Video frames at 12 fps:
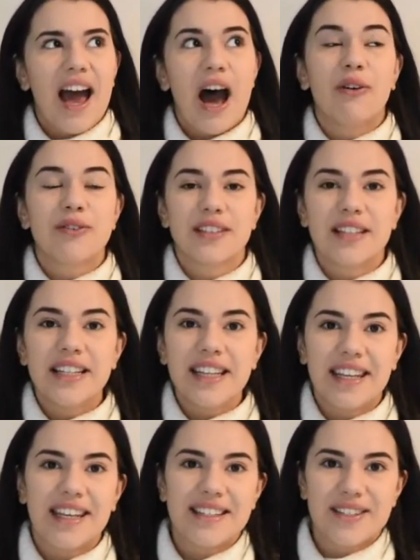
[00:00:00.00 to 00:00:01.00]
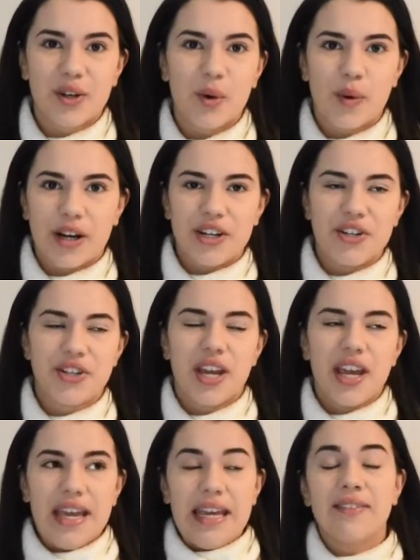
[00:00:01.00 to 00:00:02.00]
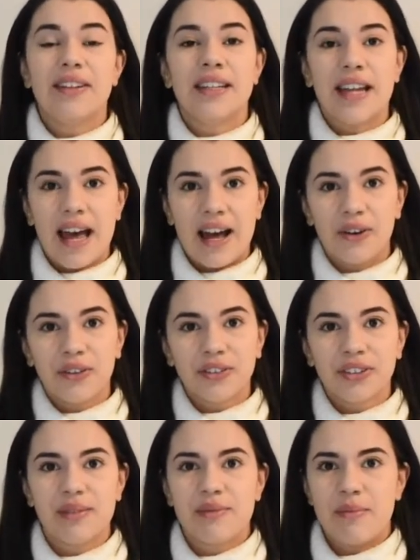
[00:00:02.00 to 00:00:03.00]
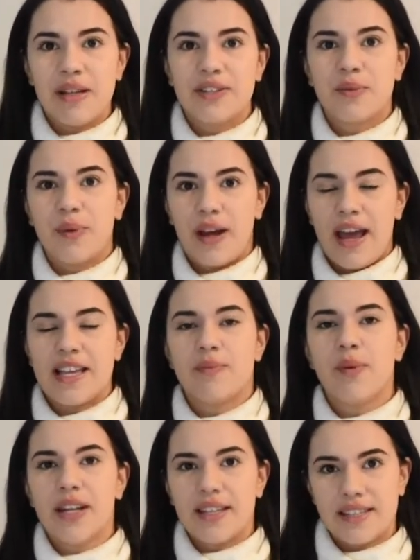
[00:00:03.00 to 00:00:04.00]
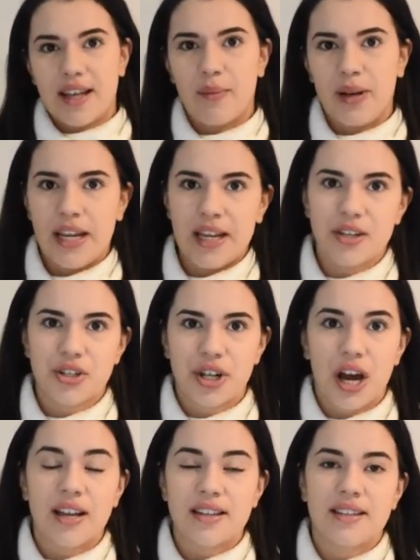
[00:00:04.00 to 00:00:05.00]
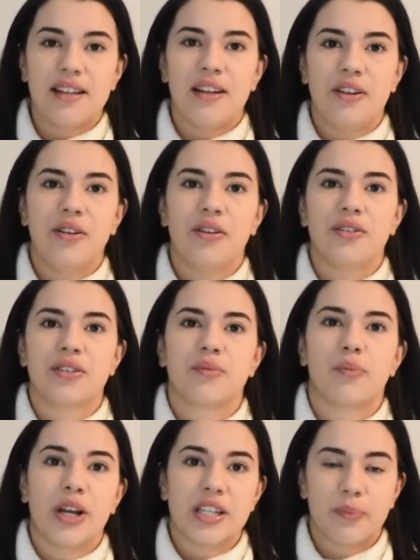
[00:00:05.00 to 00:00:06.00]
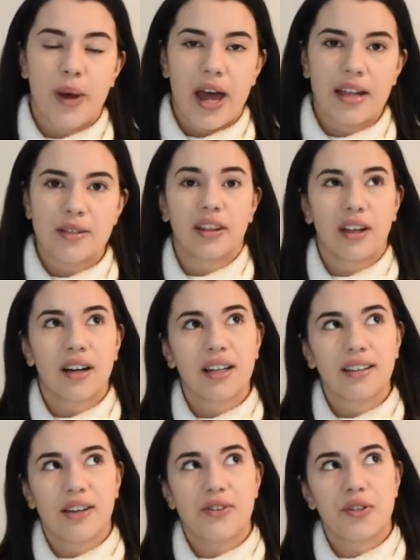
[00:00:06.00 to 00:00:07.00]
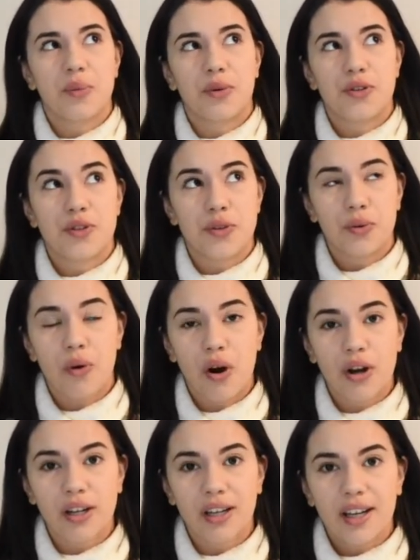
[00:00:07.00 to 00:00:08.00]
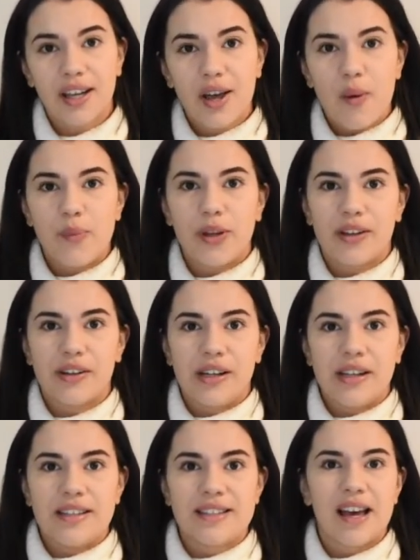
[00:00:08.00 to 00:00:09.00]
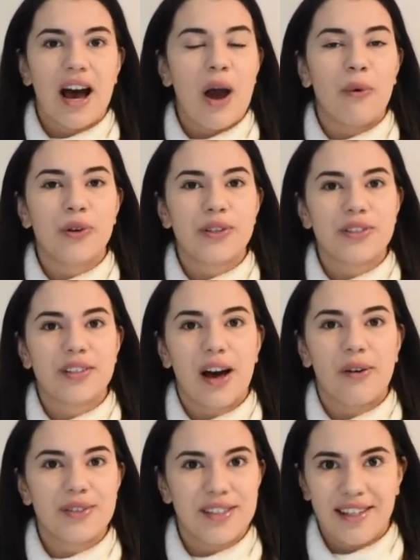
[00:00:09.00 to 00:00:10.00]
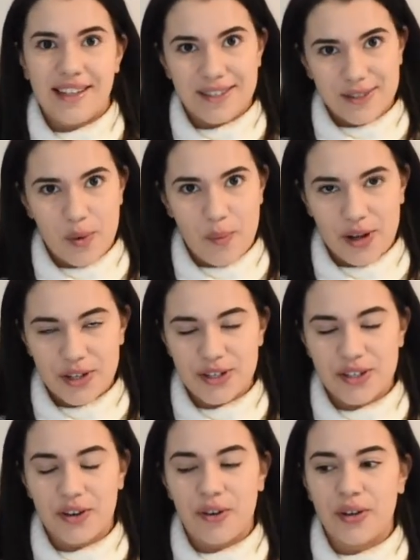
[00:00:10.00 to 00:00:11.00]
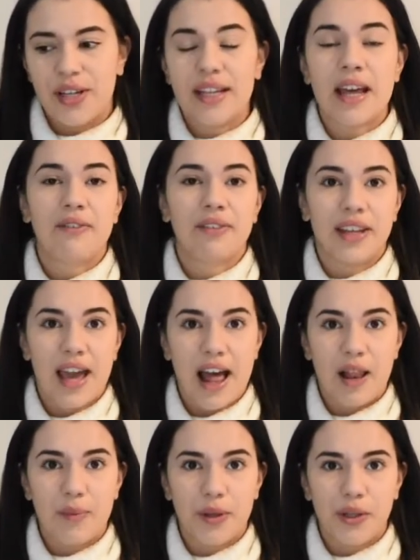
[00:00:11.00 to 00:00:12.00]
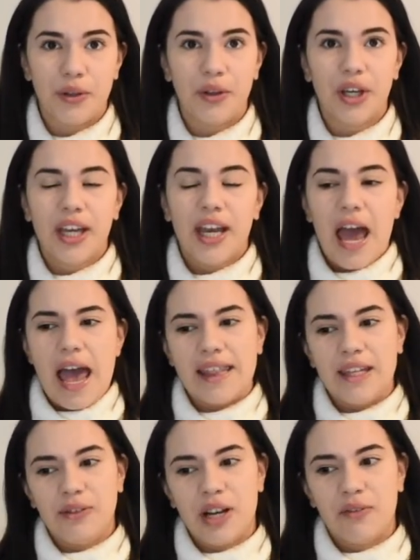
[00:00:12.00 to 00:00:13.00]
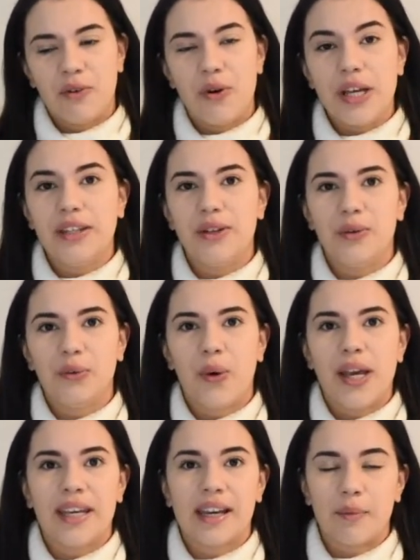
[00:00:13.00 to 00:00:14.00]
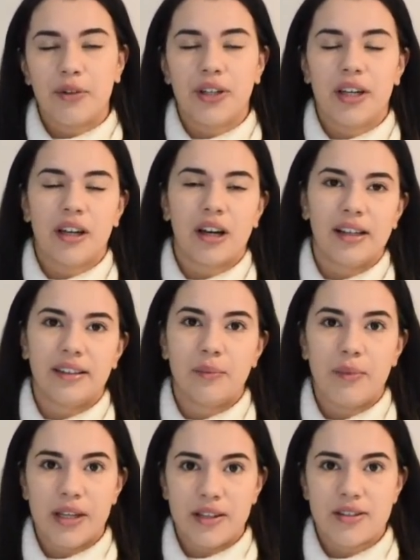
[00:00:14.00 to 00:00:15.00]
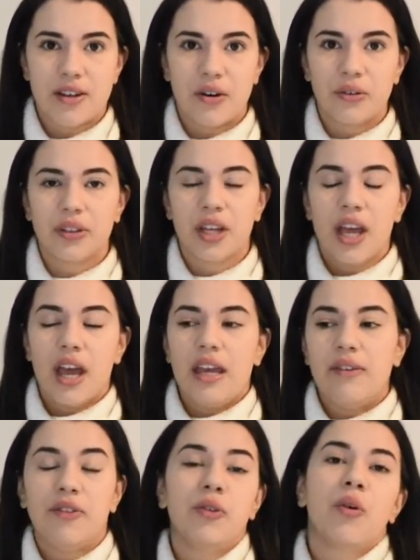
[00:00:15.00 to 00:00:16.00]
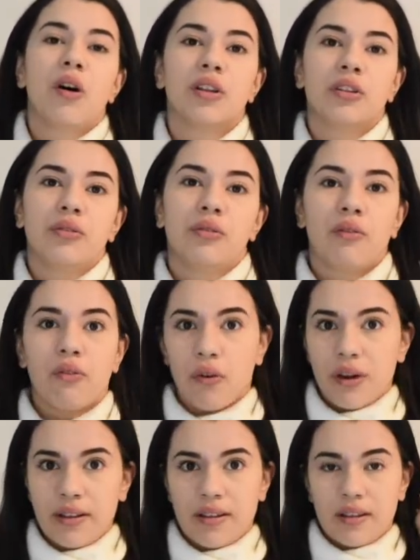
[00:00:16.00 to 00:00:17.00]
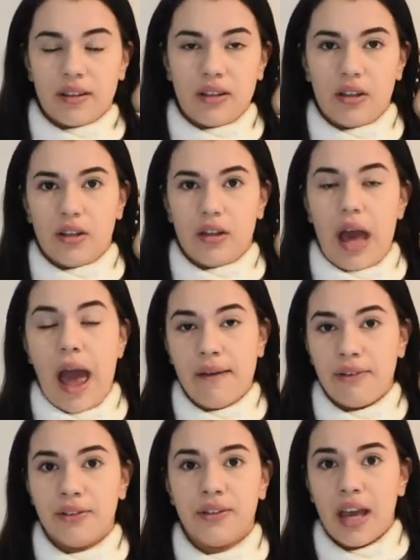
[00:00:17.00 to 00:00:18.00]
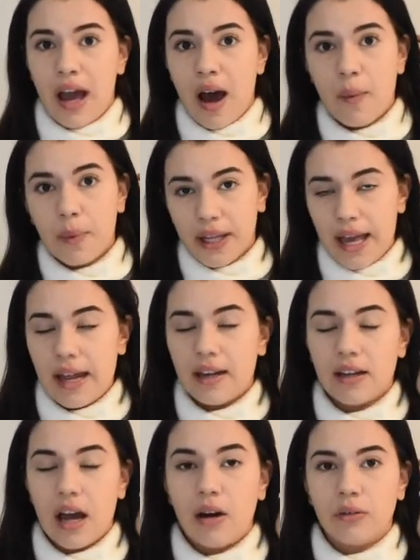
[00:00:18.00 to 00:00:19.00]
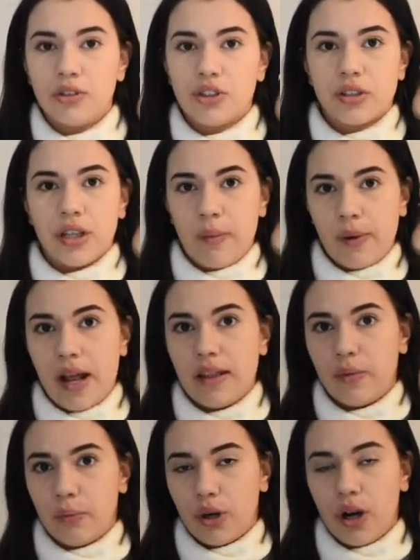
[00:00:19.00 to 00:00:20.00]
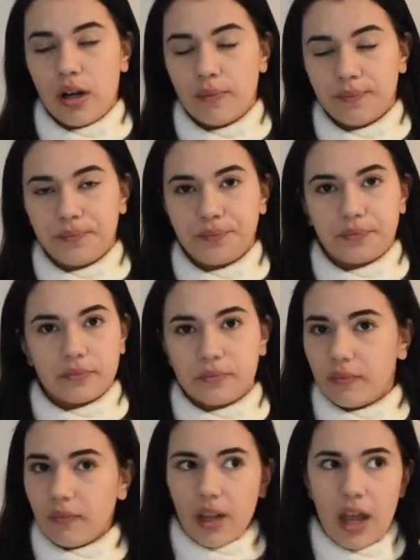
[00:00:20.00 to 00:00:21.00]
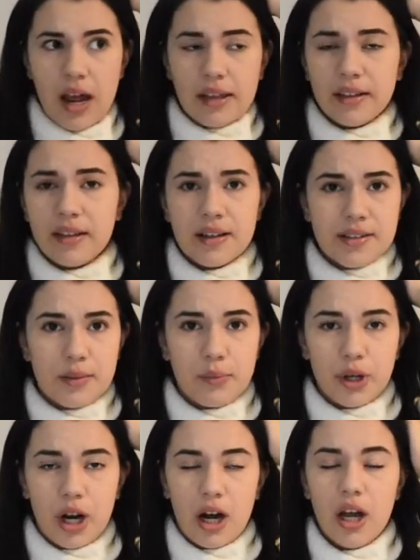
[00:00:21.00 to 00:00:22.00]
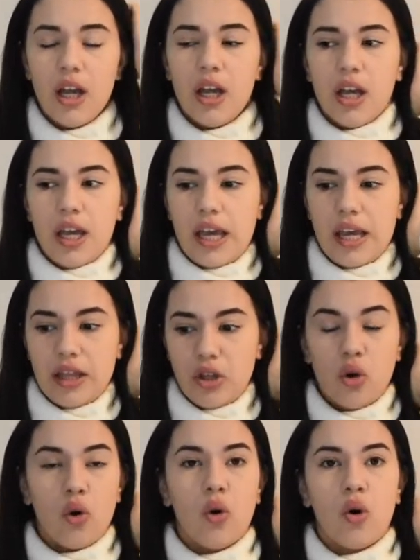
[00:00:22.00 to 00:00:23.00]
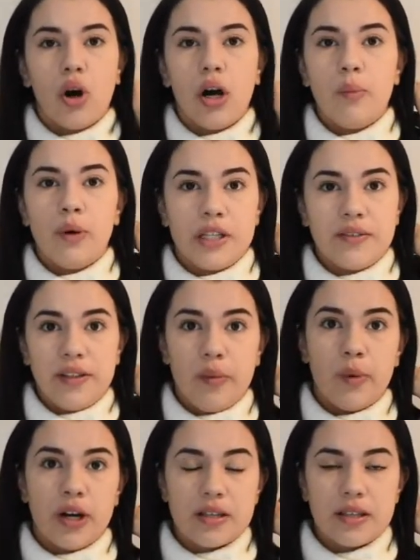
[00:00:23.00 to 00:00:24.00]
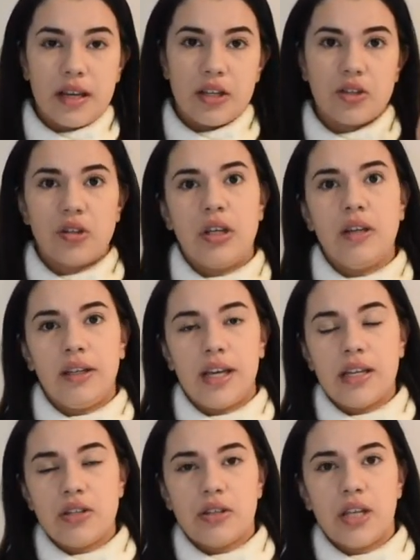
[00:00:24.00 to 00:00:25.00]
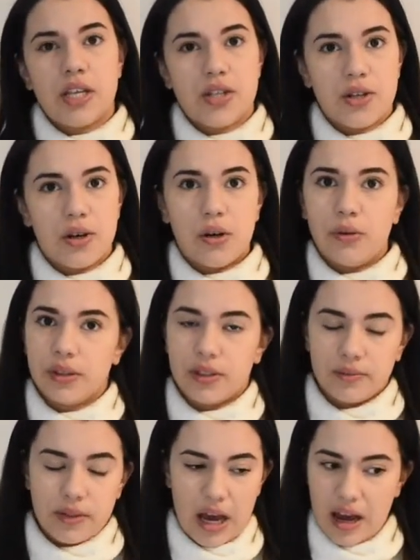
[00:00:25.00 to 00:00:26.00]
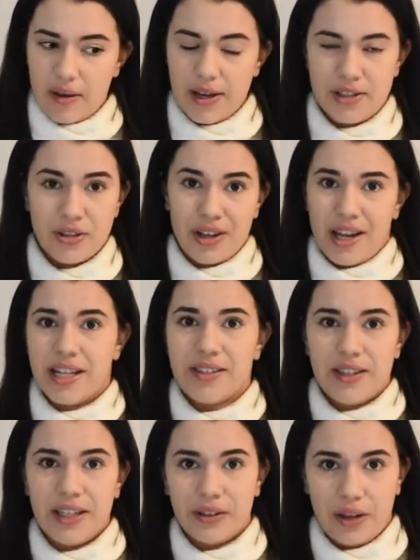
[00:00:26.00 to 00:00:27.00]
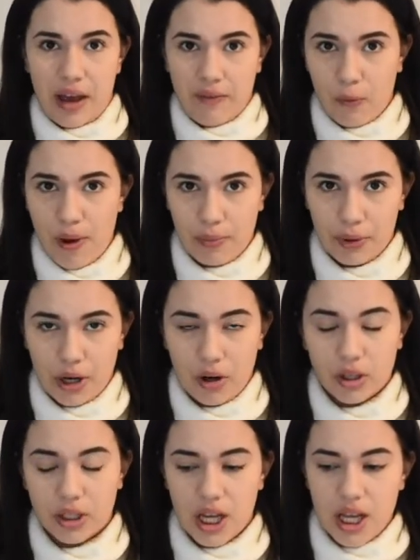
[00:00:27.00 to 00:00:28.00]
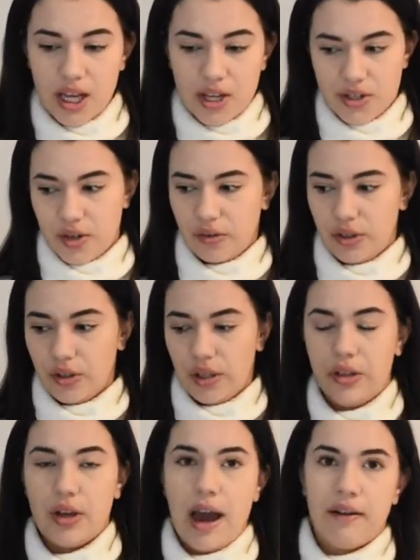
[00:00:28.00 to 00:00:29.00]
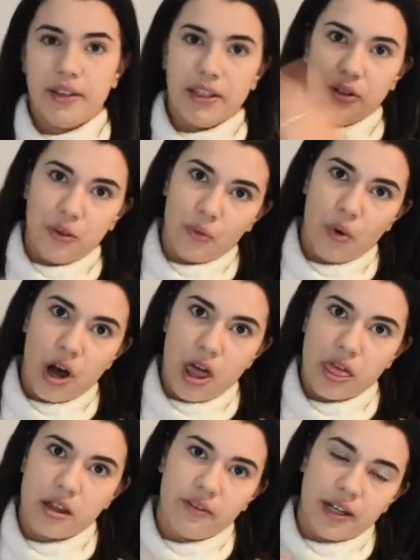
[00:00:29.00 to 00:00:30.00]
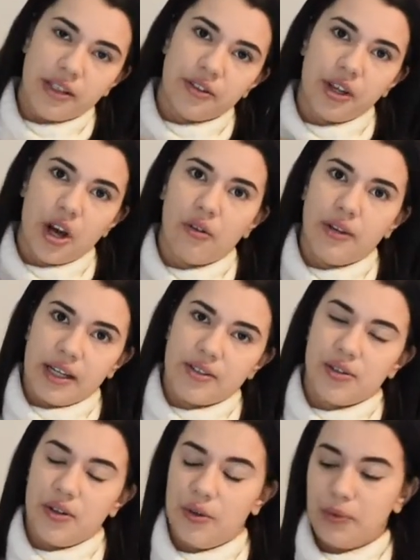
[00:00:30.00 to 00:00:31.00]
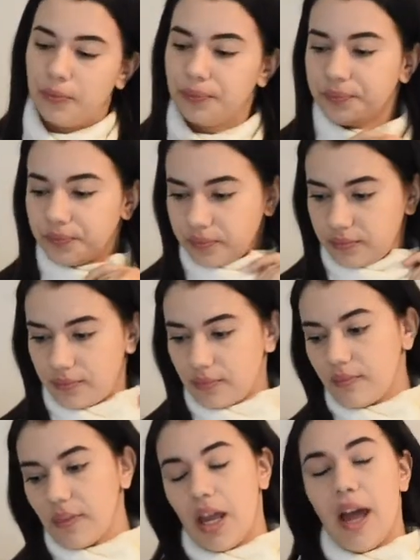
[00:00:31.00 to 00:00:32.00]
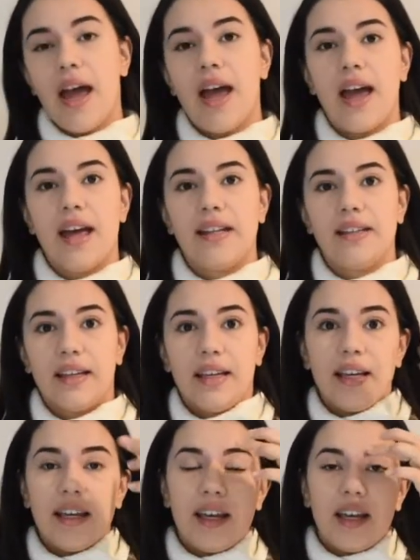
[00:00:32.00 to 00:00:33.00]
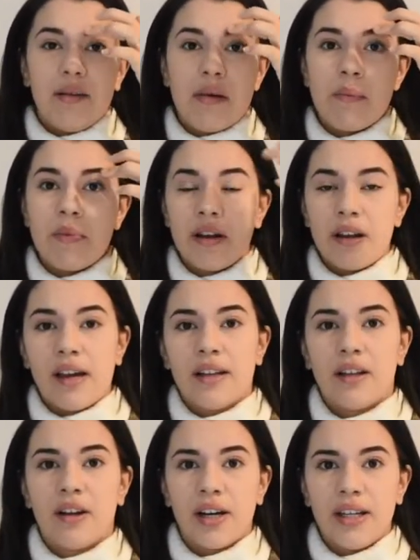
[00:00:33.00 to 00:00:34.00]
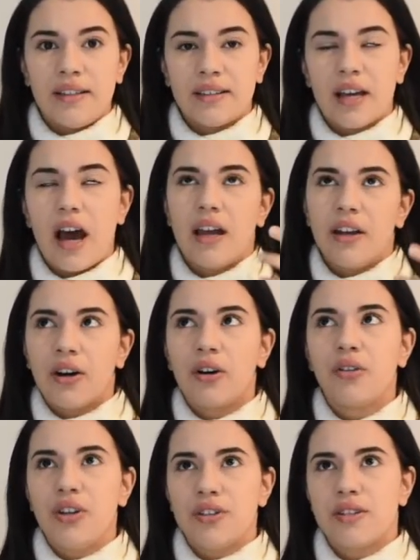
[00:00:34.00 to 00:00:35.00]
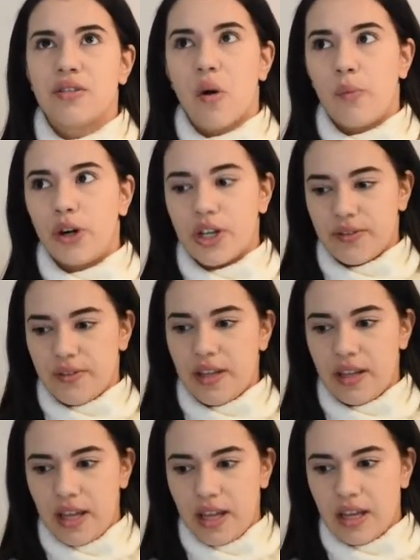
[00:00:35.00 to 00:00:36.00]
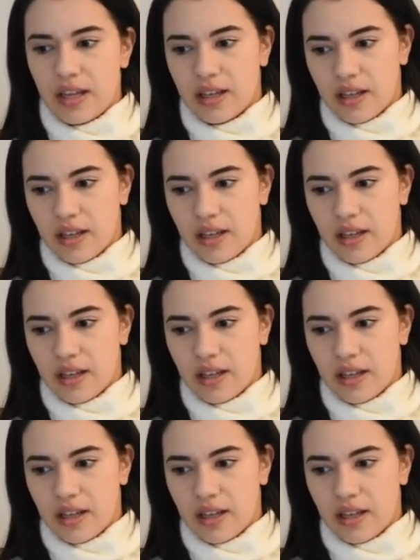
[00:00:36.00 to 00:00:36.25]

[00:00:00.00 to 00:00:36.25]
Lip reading: I was leaking so much. Even now that my milk supply has been established, I still use breast pads. At night, I used to put two on because I was leaking so much. So they definitely help you, and they will avoid you waking up during the night and being soaked. If you want to avoid having to get up again, I would just keep another nursing bra in your breastfeeding basket, so in case you get soaked, it's not nice feeling to have a wet bra on, so you have the new one ready to go next to you. And remember night light. I know this is not breastfeeding,